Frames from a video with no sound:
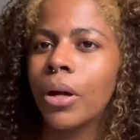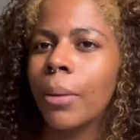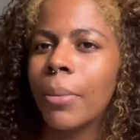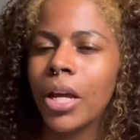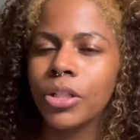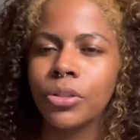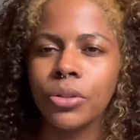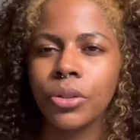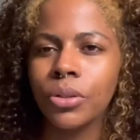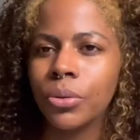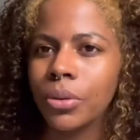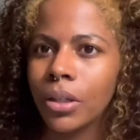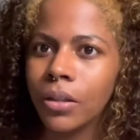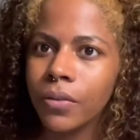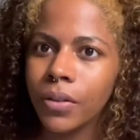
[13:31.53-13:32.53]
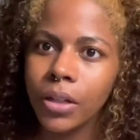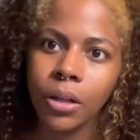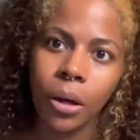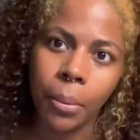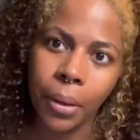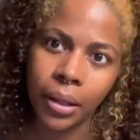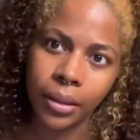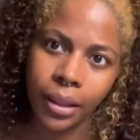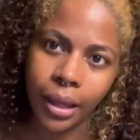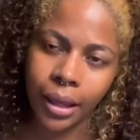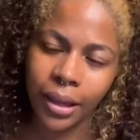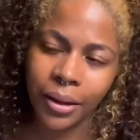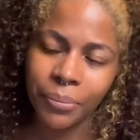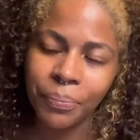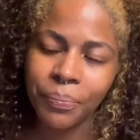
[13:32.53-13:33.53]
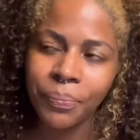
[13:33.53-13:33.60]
I'm actually gonna do another video about that.